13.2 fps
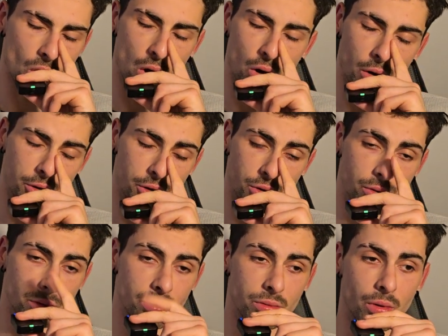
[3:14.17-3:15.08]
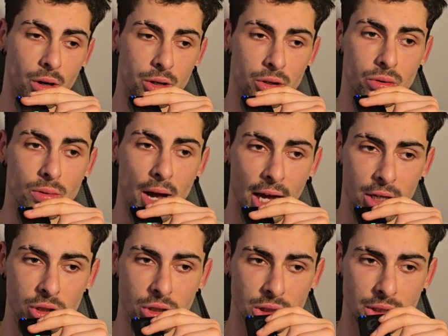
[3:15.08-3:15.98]
Are you
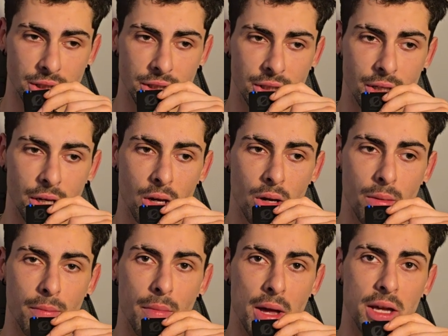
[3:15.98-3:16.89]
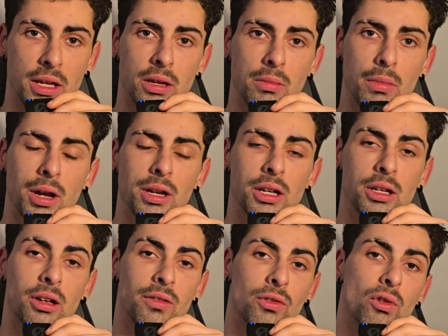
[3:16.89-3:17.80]
actually making
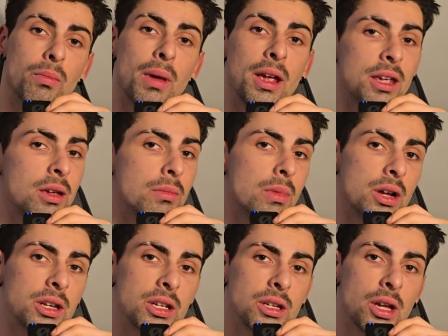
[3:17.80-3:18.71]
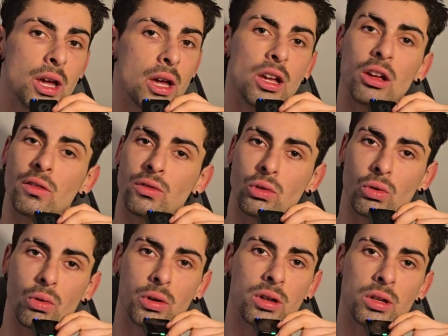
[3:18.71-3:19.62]
money? If you're making money, if you're
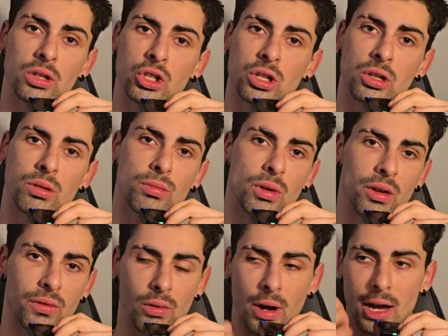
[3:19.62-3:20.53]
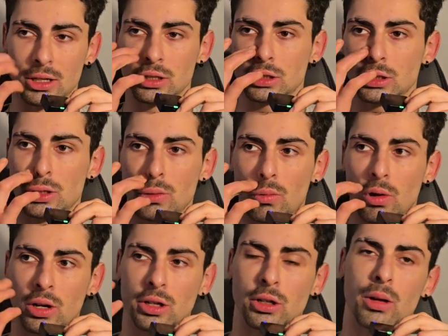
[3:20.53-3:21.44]
going to the gym, if you're actually
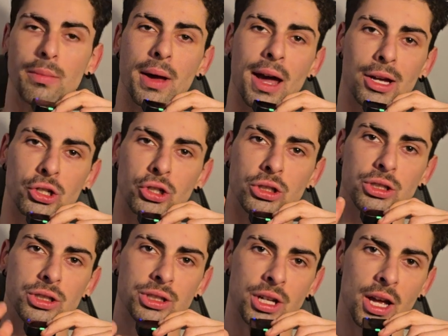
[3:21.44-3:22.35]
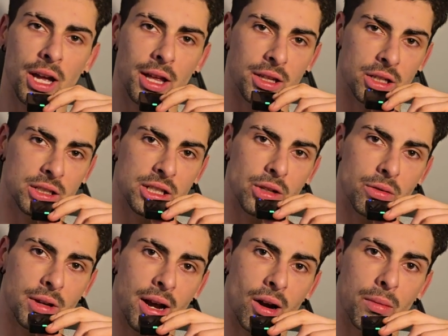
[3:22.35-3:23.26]
working on passions, things that you
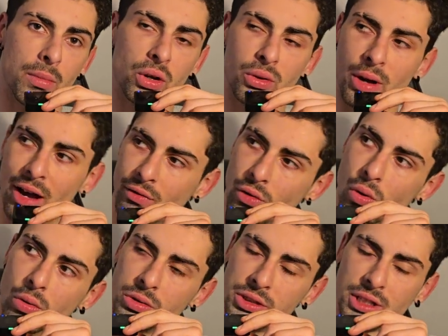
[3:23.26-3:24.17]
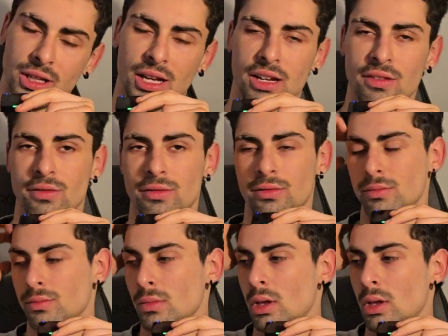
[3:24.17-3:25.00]
care about, you have goals in life,